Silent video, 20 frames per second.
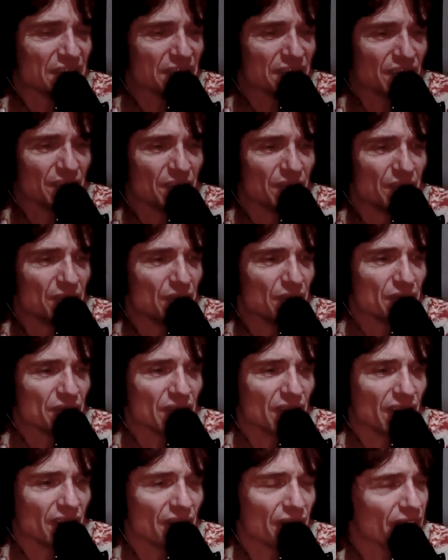as soon as you
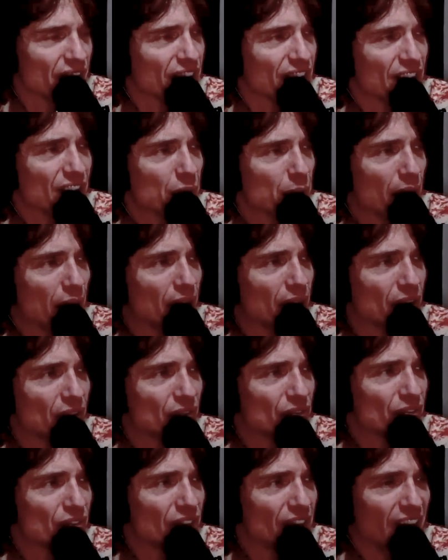start thinking about
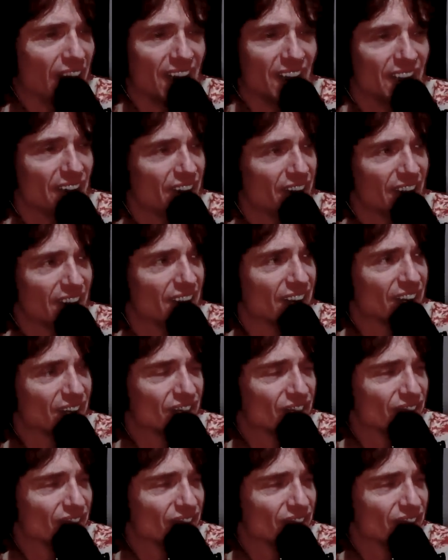anything,